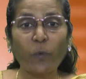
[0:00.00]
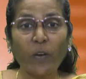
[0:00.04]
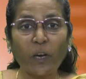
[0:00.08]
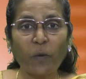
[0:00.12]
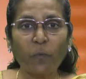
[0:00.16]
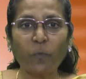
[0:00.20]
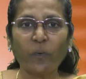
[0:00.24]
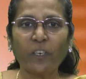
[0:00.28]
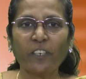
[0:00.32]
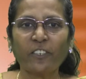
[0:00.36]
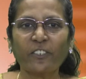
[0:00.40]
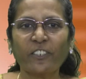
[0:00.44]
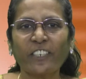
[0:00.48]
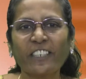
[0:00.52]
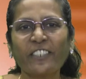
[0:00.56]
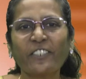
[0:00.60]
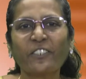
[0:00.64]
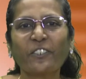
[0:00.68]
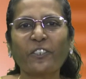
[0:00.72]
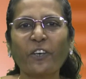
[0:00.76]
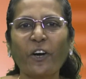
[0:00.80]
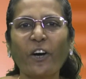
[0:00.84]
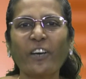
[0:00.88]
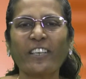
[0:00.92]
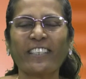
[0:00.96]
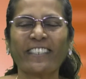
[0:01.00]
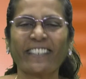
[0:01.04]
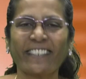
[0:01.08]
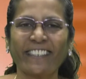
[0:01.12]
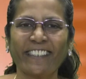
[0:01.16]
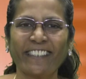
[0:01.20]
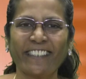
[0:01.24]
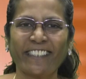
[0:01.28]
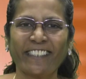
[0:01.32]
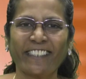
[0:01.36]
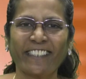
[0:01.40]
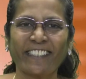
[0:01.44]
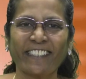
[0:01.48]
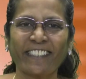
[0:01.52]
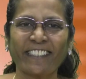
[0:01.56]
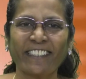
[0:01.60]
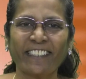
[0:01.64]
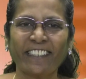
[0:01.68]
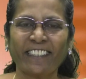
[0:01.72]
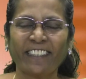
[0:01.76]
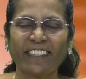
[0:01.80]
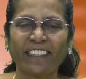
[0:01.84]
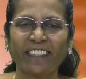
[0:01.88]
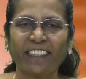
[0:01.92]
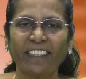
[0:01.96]
we will rejoice in it.
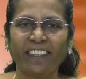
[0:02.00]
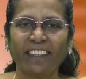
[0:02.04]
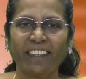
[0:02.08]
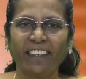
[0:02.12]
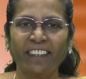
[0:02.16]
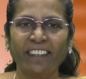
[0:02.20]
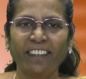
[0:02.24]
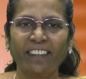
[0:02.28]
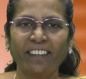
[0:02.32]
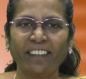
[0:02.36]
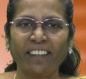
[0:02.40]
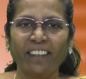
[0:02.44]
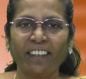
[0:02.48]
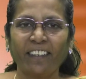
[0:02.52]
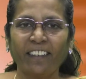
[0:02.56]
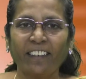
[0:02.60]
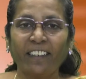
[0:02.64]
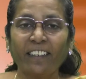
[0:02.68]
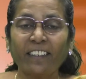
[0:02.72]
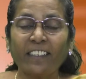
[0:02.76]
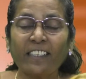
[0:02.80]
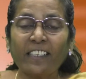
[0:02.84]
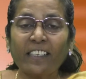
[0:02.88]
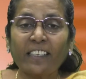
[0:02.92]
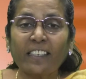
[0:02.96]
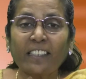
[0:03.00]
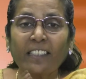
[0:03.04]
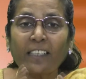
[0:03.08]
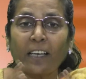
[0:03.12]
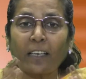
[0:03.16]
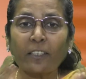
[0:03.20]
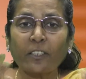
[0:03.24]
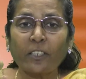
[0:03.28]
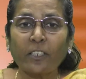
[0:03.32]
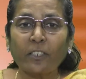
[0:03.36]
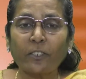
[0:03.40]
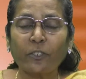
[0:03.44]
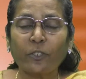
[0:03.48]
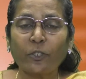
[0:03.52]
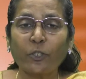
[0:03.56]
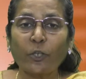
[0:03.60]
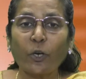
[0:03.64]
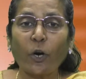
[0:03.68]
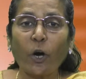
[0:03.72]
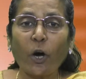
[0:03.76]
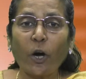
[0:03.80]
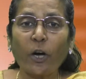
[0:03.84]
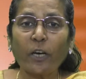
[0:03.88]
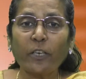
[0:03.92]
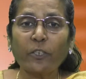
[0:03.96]
It is such a
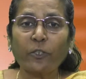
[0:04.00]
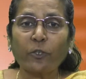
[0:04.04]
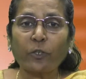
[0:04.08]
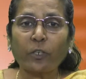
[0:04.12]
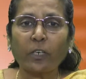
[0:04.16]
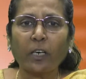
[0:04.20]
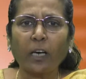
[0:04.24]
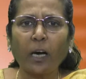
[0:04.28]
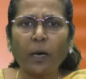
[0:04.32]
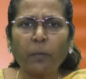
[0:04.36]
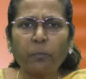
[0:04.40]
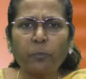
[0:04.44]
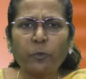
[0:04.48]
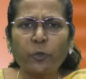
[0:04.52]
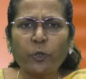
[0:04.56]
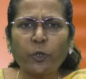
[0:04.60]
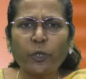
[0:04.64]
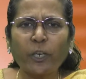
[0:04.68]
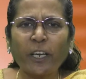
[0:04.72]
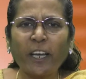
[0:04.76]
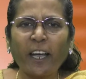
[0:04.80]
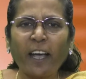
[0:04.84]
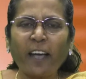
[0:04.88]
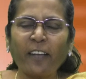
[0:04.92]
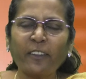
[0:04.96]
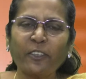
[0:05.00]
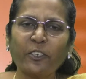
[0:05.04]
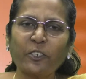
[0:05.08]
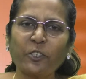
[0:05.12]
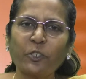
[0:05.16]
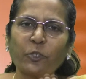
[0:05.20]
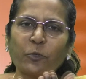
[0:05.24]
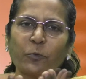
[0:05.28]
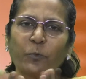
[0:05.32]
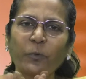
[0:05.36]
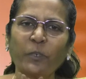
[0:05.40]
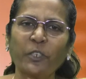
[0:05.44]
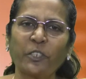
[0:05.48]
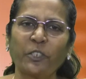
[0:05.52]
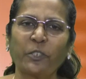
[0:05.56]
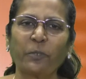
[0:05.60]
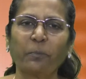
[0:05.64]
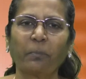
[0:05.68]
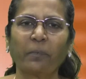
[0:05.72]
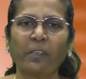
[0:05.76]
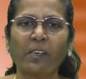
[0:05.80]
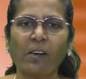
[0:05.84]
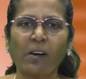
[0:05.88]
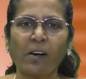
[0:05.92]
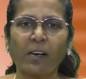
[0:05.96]
joy to come together to
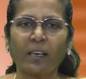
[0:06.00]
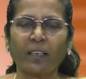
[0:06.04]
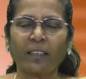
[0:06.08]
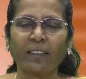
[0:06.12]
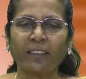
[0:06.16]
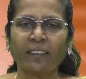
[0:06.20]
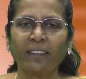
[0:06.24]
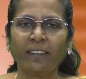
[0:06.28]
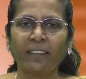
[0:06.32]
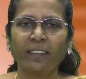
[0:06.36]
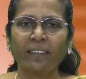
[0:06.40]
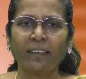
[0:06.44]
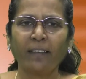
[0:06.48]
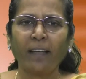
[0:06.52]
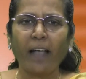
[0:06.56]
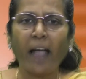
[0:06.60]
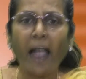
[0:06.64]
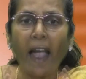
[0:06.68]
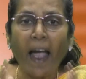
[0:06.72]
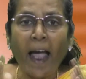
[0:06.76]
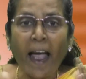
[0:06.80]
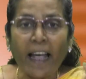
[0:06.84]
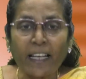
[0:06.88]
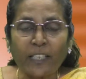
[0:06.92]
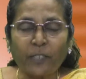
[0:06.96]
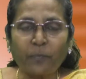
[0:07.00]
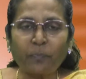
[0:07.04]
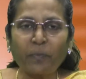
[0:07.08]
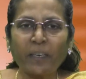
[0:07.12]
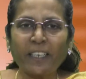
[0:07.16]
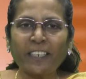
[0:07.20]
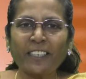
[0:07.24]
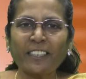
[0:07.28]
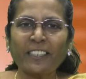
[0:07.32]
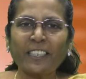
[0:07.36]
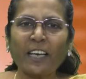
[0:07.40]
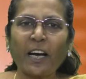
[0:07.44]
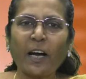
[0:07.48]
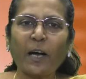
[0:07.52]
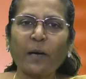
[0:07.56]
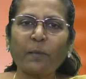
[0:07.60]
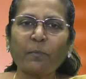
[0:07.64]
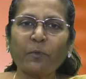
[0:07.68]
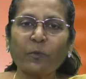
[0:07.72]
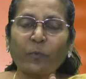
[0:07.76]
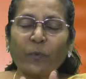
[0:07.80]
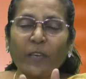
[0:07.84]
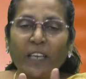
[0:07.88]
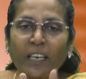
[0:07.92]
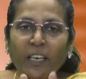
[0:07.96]
worship God. As many
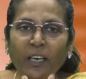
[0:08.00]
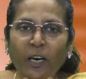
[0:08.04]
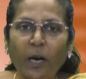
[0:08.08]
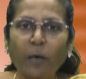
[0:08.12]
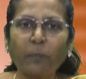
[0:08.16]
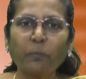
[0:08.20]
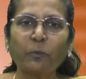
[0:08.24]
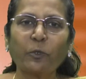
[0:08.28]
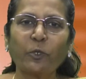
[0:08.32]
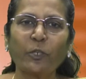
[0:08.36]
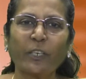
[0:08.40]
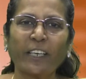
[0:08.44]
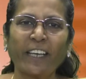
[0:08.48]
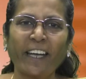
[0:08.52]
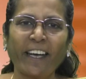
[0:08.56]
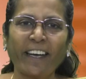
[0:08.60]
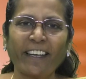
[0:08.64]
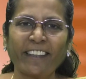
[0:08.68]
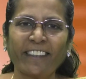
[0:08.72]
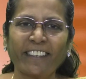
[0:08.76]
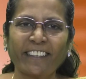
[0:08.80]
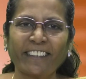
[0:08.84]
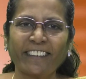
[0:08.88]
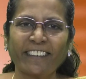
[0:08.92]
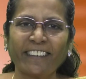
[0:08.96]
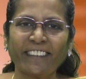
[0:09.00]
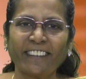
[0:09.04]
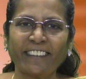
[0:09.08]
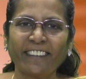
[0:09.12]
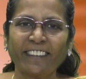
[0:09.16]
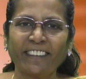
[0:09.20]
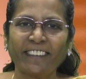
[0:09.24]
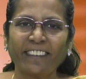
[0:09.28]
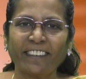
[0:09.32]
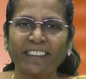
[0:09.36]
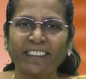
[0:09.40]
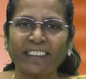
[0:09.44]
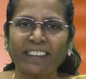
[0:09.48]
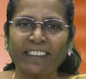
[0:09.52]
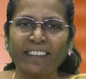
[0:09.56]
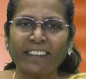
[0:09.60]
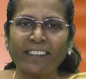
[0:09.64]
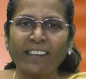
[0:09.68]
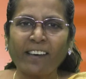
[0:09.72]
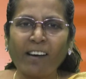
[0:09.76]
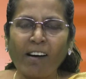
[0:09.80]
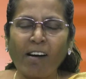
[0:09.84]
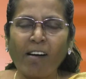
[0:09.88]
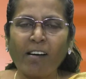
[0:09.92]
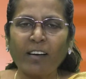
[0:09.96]
times we come together,
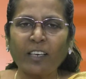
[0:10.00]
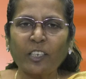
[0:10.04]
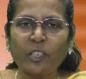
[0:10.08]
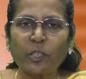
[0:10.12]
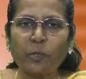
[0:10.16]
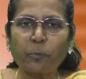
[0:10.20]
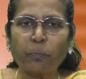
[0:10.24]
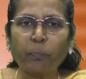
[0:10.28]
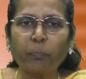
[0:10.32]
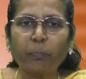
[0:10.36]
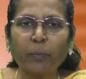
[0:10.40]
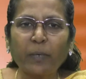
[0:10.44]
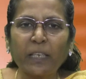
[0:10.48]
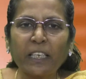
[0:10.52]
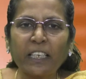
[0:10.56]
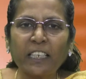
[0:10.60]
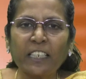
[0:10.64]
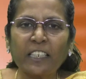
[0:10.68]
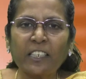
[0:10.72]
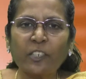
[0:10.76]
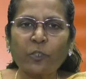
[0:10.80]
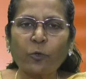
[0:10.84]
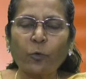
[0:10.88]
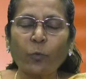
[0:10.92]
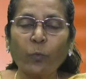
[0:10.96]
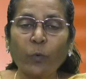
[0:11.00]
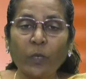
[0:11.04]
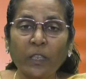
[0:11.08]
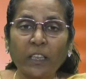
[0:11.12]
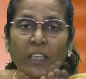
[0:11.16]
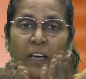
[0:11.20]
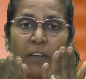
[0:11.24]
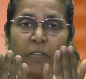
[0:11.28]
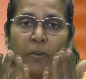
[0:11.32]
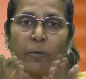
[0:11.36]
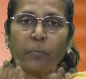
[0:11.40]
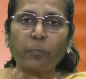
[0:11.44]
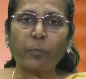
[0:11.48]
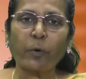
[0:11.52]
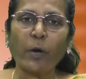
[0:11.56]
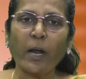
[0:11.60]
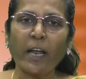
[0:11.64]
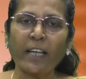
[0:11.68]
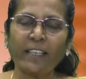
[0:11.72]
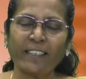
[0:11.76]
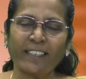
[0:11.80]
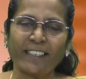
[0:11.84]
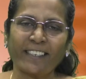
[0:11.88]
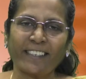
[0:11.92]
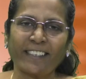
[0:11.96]
God is pleased with our
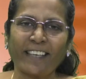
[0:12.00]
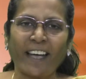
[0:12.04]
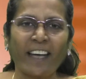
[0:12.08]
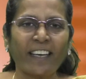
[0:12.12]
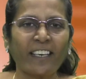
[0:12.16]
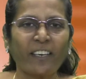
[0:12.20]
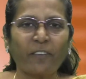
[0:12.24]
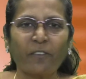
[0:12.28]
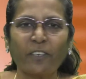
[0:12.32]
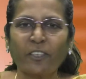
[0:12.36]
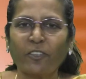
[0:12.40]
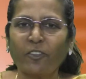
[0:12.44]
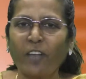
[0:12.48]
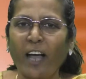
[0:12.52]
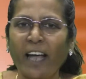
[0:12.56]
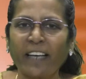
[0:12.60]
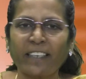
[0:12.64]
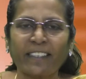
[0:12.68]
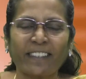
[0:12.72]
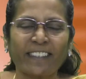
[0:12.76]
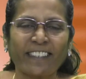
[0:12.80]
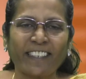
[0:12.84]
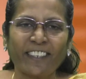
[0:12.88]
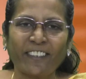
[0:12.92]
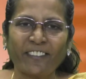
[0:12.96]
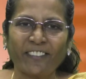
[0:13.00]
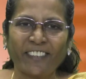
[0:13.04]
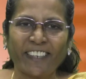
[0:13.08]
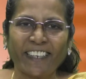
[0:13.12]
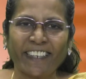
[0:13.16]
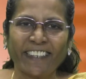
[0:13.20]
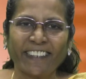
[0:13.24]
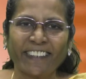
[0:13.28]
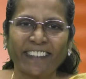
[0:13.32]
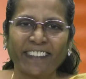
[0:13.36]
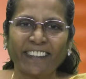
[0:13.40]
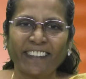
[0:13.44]
praises and our thanksgiving.